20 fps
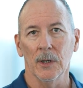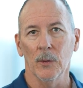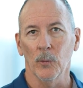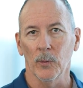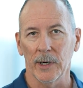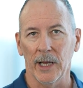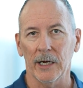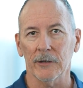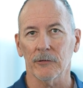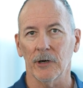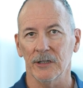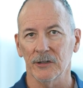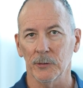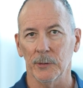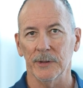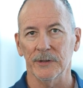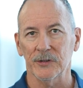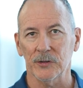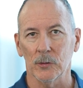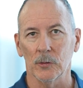When I
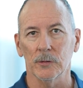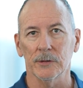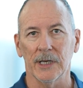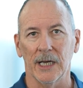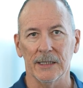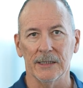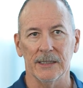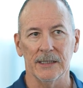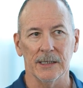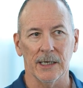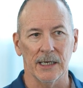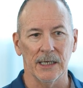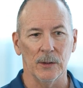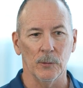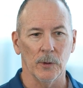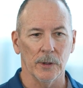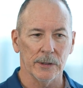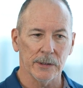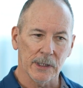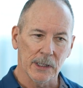graduated school in
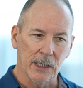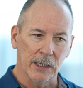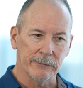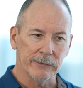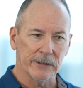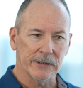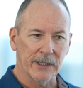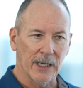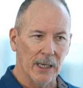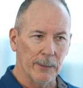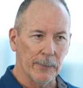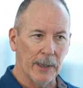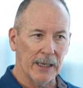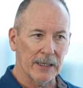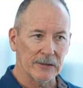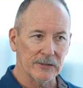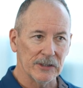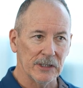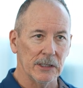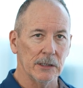1991, cover of Time
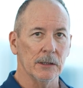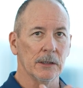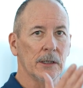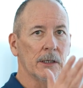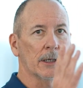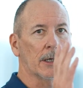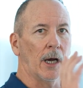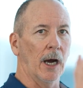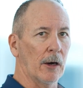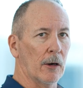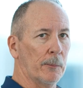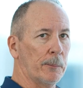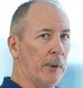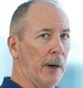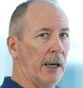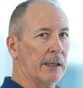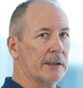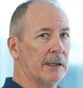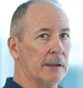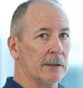magazine,
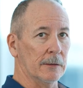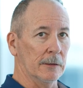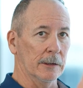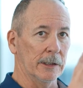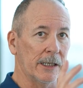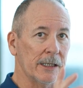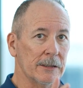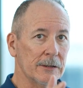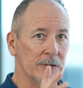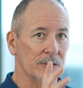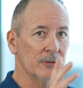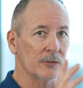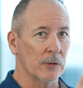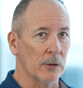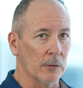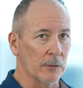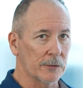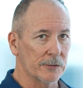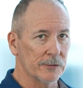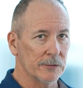chiropractic linked to
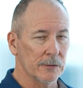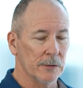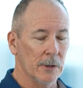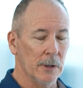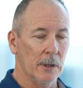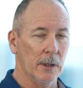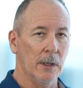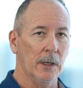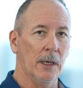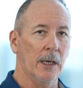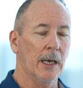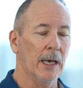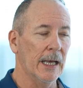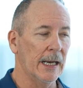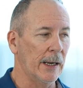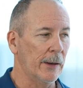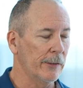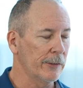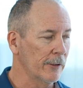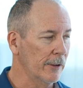strokes.
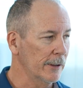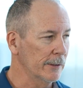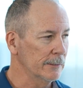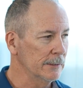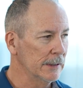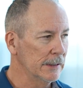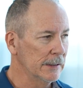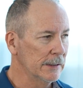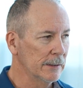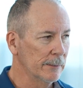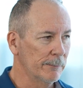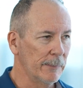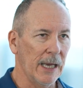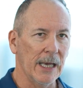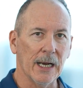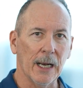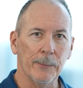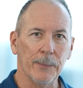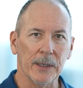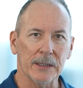And I thought,
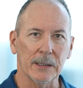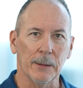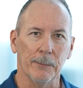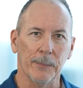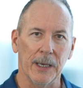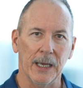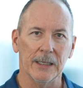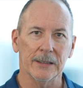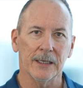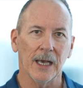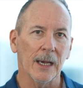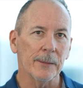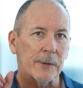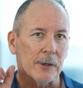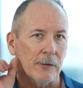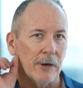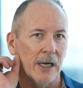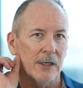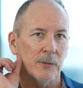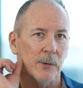man, I picked a bad time to
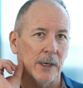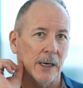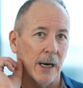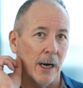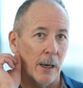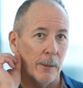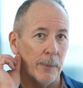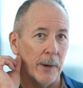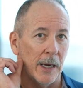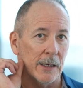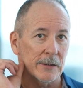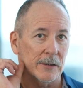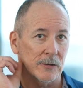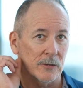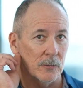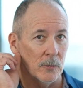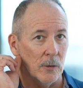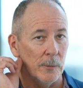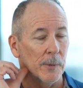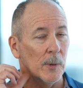graduate chiropractic
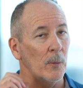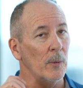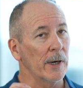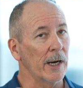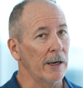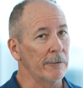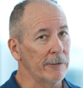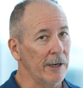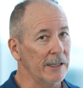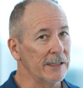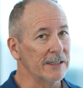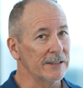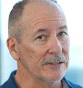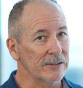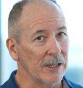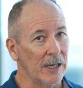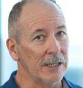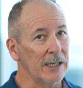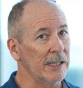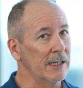school. But when I read the
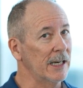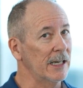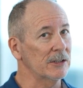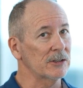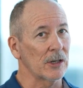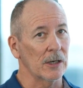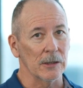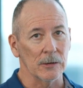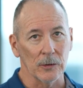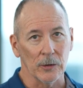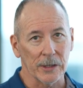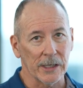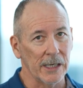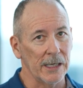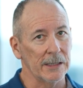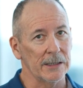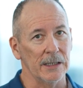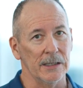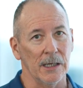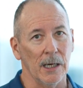study and I started looking
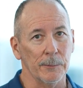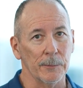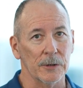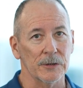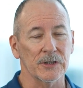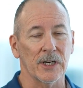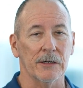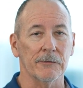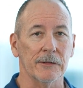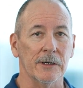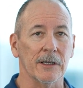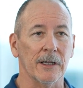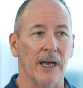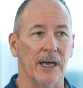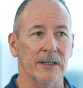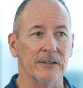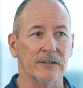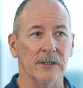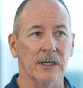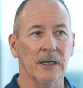at the numbers, I
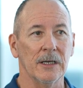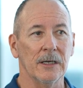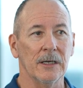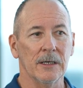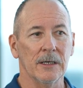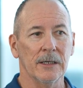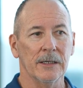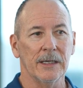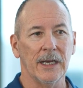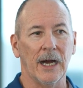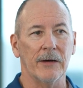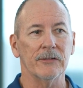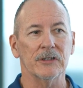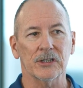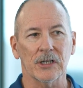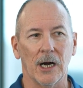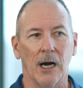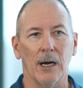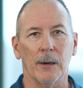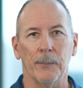realized the
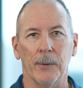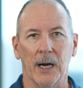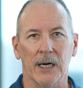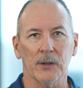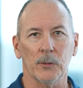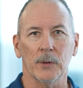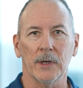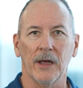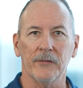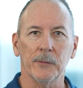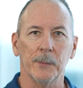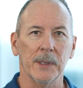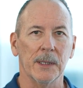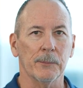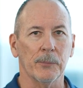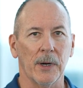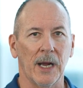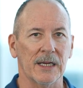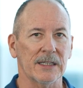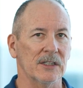average chiropractor would have to be in
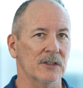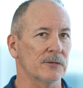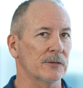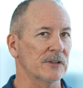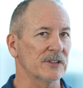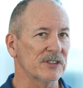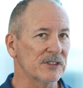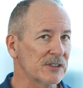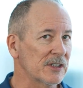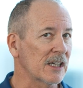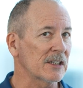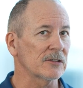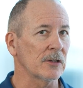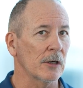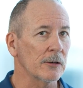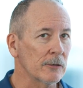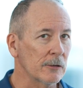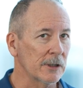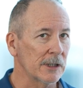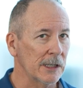practice for
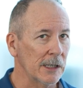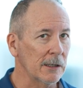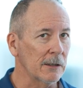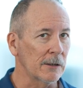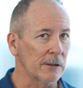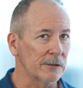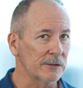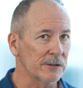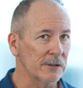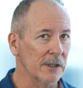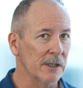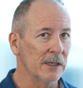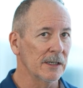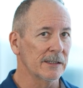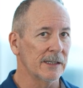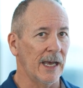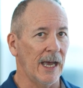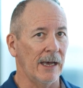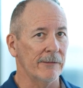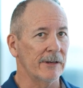600 years
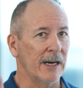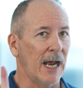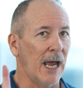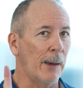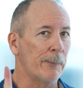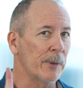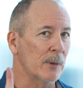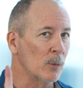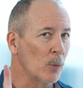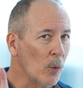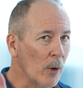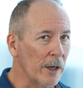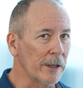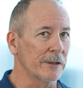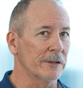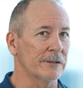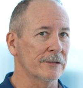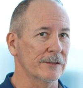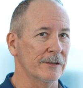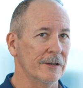to have it happen
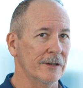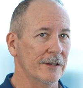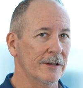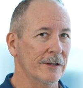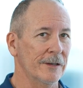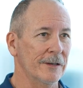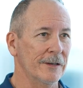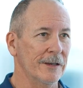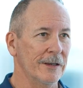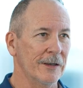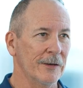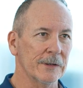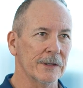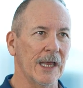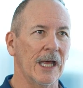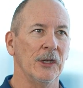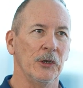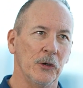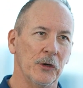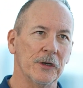once.
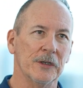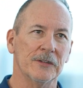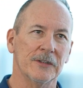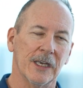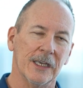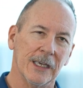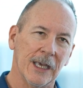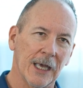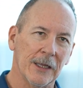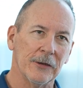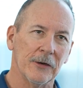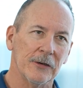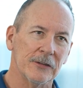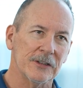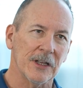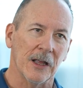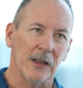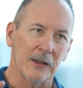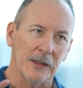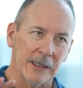Then you could say, yeah,
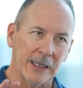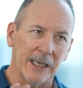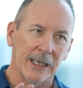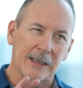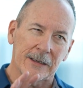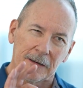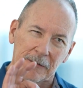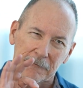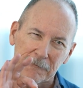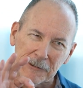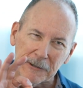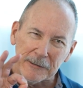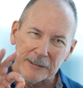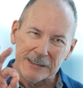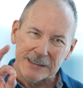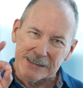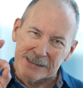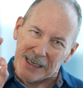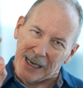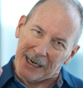there's a link, a very
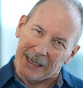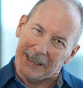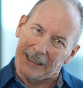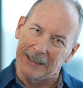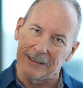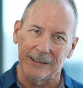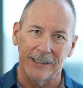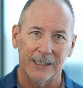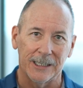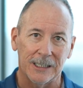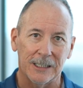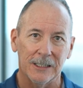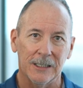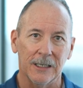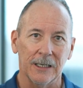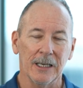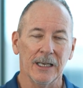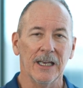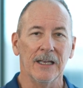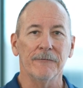tiny link.
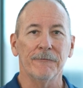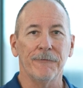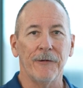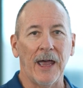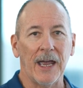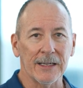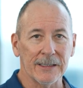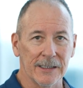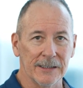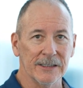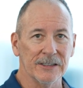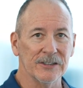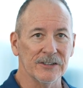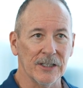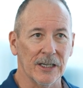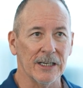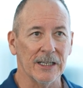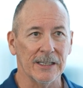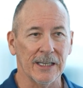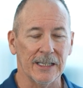In fact, in the
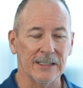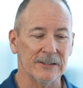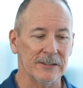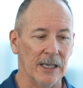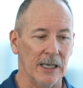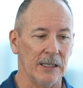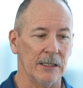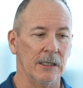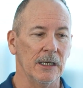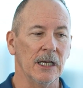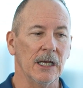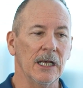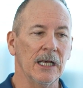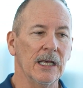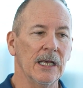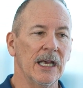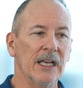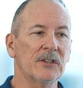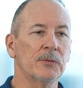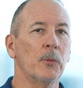study, they said
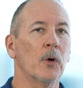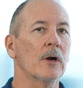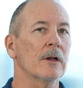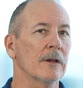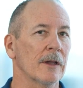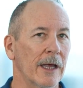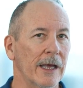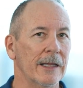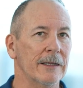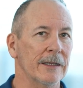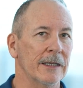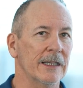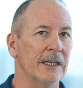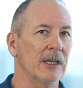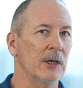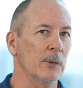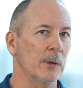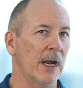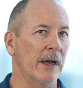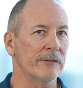it's more likely that
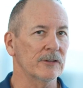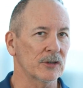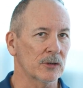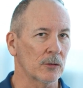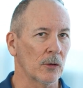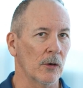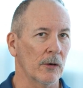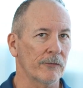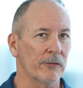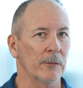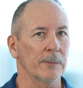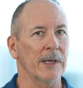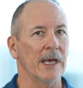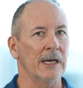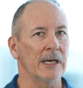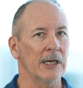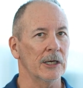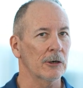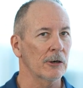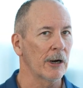you would have a stroke from
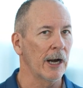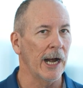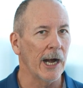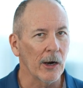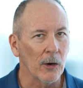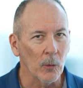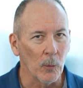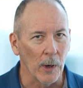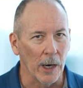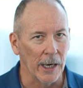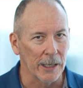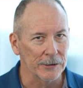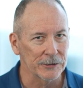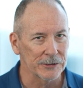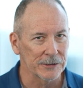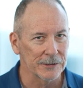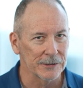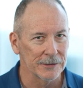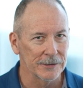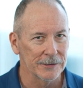getting your hair
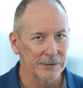washed.